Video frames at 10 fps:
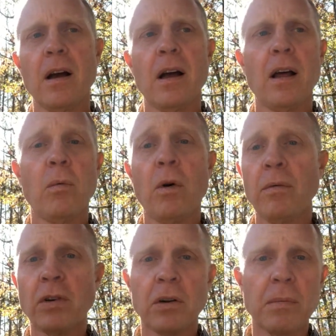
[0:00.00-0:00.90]
What
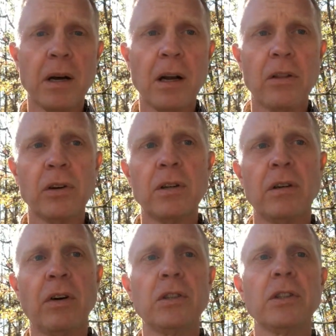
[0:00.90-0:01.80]
we've talked about in other
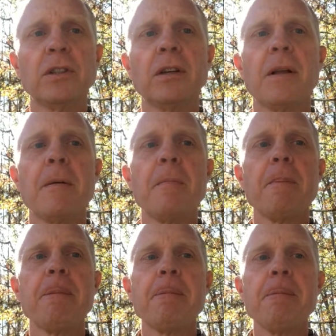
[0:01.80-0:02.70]
devotions.
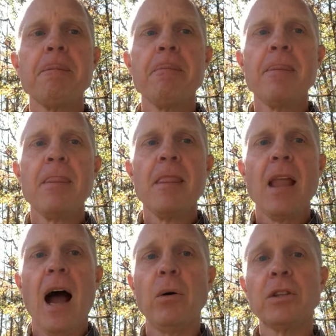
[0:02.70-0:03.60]

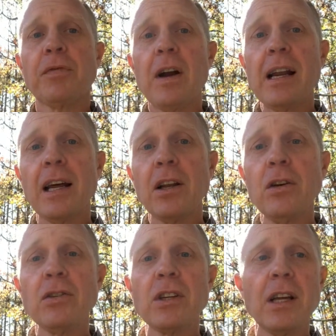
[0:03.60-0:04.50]
I was afraid I'd
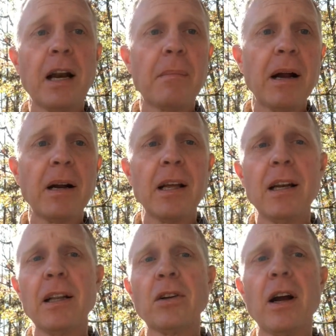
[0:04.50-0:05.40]
lose it, and I buried it
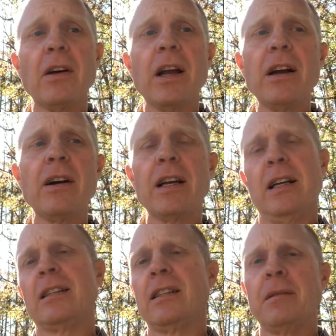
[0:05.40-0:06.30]
in the ground. Here it
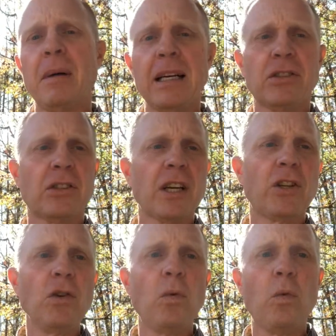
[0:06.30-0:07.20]
is. The master
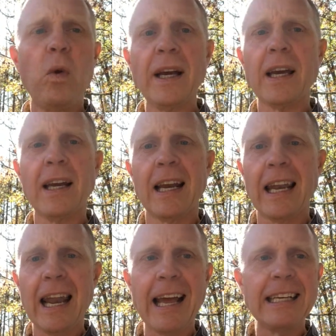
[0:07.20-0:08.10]
said, you wicked
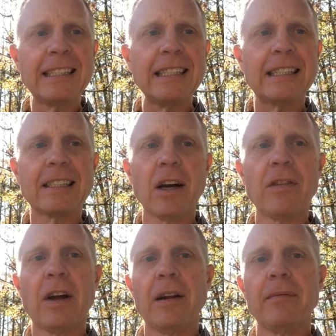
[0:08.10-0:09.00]
and lazy servant.